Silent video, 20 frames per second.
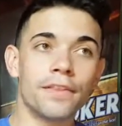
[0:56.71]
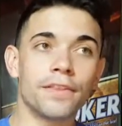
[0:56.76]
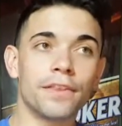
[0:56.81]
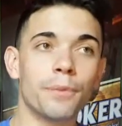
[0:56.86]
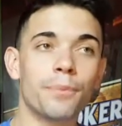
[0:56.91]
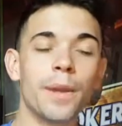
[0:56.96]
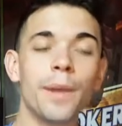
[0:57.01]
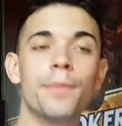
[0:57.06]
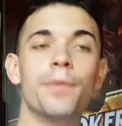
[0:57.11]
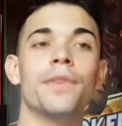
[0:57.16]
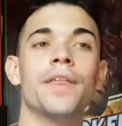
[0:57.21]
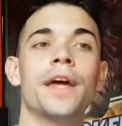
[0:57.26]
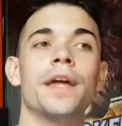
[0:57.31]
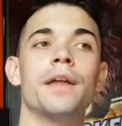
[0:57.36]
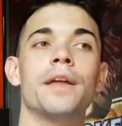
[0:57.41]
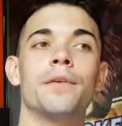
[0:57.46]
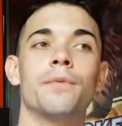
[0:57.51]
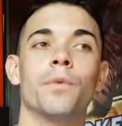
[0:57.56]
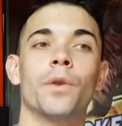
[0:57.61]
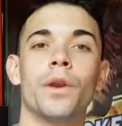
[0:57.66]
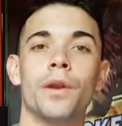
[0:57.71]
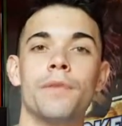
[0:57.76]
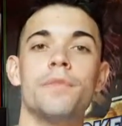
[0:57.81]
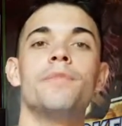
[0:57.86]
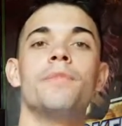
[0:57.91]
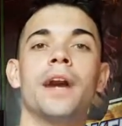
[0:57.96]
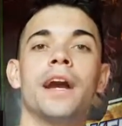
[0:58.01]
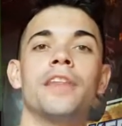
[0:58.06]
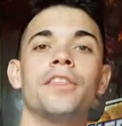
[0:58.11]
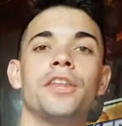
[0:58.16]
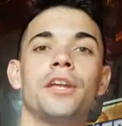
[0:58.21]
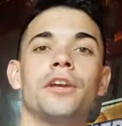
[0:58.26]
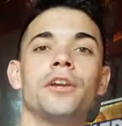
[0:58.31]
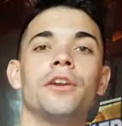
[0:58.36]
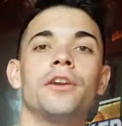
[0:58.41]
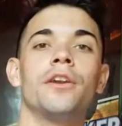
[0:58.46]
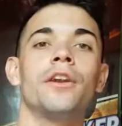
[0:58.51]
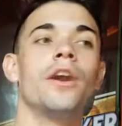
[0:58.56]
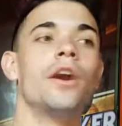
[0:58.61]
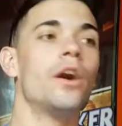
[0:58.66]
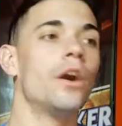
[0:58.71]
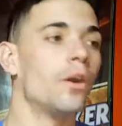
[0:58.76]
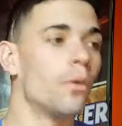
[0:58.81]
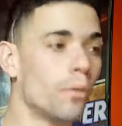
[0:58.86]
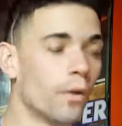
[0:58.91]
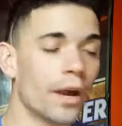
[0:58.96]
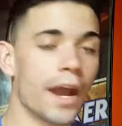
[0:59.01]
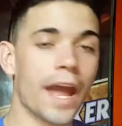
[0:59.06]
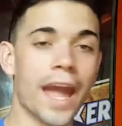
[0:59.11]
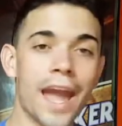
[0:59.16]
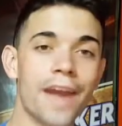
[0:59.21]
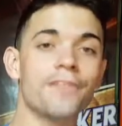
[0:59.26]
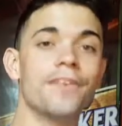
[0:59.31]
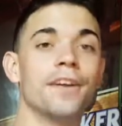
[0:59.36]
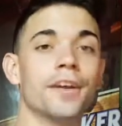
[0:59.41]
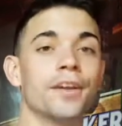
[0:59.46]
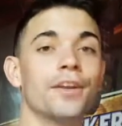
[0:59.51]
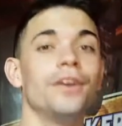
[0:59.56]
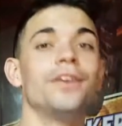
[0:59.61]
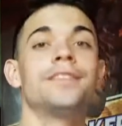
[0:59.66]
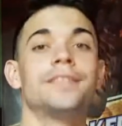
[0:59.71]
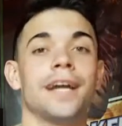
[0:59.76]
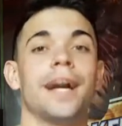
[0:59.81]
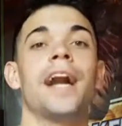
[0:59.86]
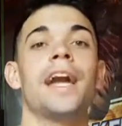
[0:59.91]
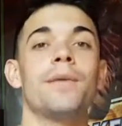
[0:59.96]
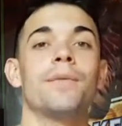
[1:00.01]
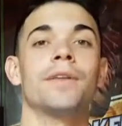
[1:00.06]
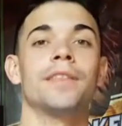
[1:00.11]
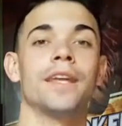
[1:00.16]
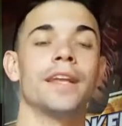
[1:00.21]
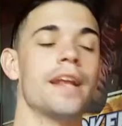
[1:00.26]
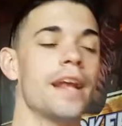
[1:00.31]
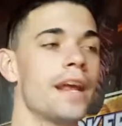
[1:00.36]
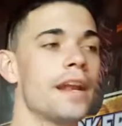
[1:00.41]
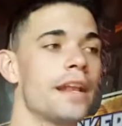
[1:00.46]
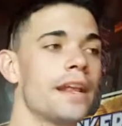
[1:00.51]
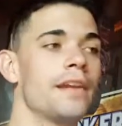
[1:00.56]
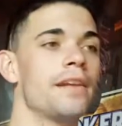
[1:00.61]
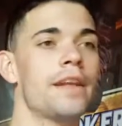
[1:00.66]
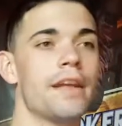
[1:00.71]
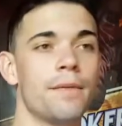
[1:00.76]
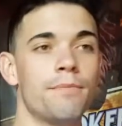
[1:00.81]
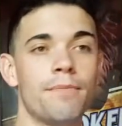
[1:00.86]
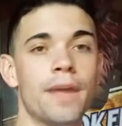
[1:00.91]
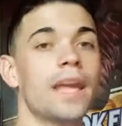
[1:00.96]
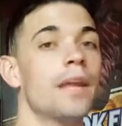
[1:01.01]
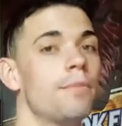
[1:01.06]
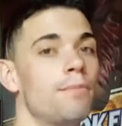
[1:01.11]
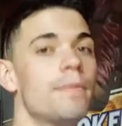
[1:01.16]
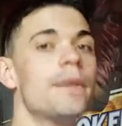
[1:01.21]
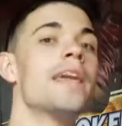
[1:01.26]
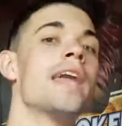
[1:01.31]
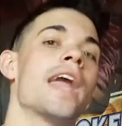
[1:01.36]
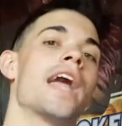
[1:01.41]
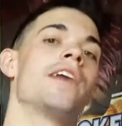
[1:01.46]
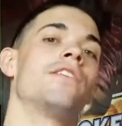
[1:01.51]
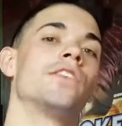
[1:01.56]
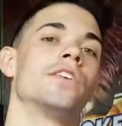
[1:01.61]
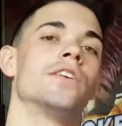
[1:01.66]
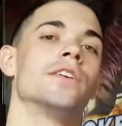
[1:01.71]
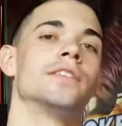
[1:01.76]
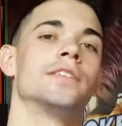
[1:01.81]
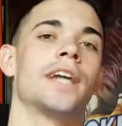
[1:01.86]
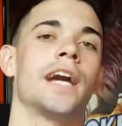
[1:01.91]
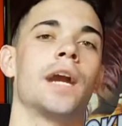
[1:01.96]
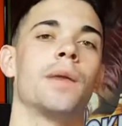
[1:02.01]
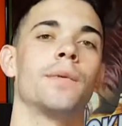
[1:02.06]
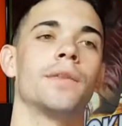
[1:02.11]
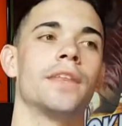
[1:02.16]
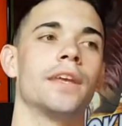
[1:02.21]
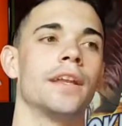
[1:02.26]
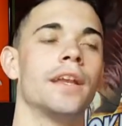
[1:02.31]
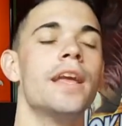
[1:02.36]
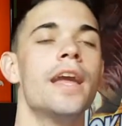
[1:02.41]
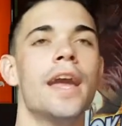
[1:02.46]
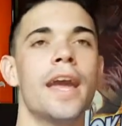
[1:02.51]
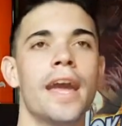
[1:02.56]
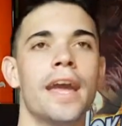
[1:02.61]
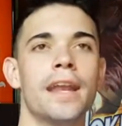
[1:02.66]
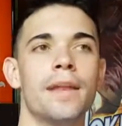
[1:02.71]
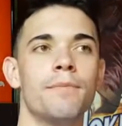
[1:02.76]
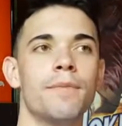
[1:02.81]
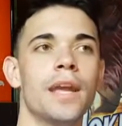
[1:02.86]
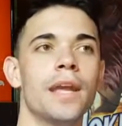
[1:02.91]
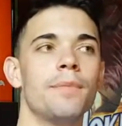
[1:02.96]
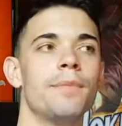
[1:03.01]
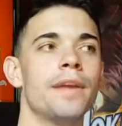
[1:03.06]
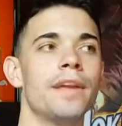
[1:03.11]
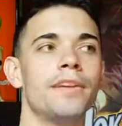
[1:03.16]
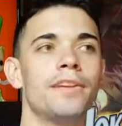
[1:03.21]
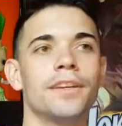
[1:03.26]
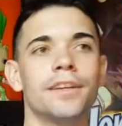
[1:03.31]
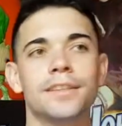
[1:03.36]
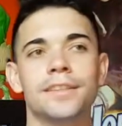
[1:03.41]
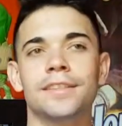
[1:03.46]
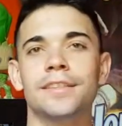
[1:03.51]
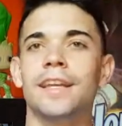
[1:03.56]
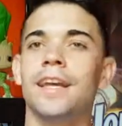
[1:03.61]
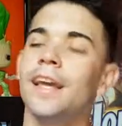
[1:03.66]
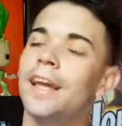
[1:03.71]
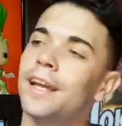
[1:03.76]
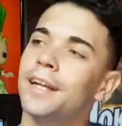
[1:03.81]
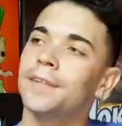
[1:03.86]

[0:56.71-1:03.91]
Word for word: the people that were in my theater were having a good time with it, and it, it made me have a good time with it, and it made me just